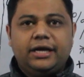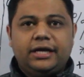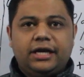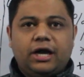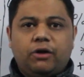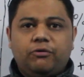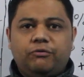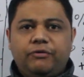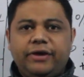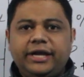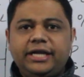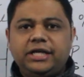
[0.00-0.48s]

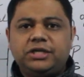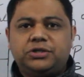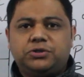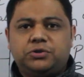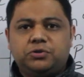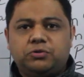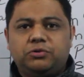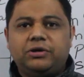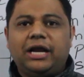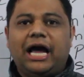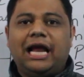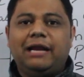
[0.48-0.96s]
Now very
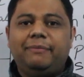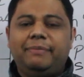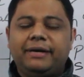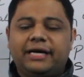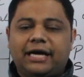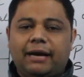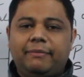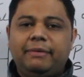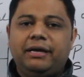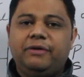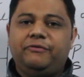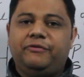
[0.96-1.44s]
soon I'll be
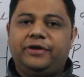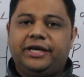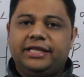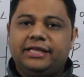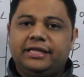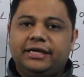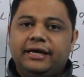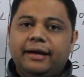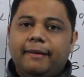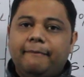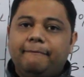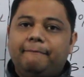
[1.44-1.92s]
coming
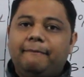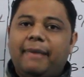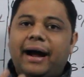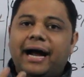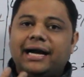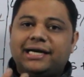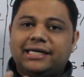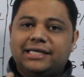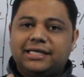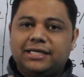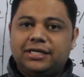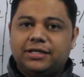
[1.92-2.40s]
with
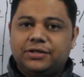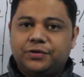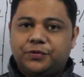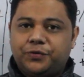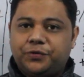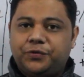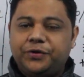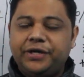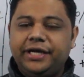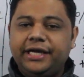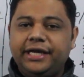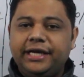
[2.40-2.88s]
part
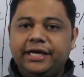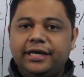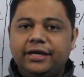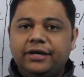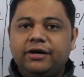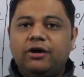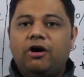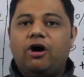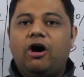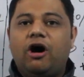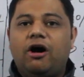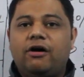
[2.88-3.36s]

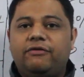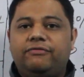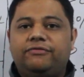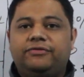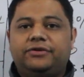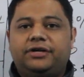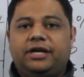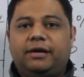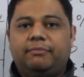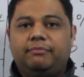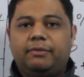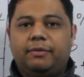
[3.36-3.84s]
3
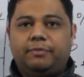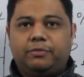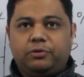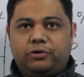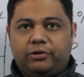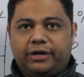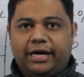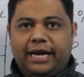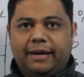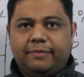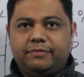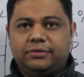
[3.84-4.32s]
of number
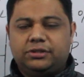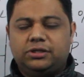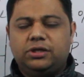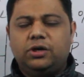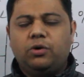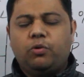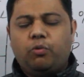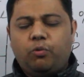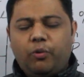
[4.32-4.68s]
programs,